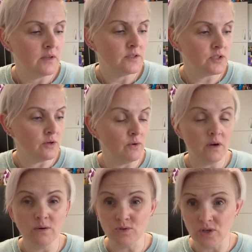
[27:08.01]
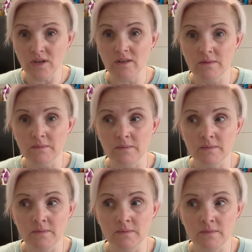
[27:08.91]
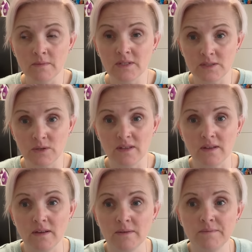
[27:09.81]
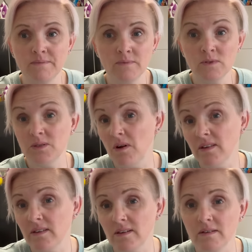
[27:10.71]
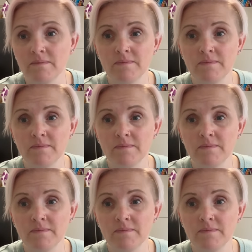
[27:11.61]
So I'll try them and see what you think. See what I think.